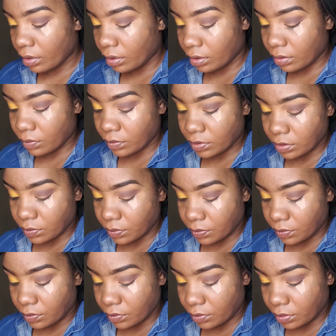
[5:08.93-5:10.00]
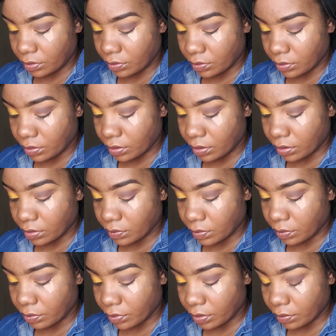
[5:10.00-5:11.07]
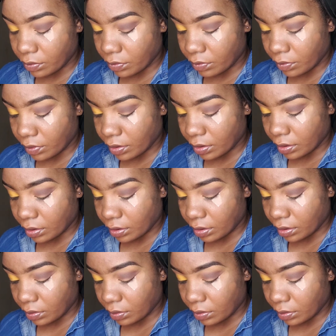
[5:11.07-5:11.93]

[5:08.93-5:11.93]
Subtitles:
I'm just gonna use it as my brow bone highlight.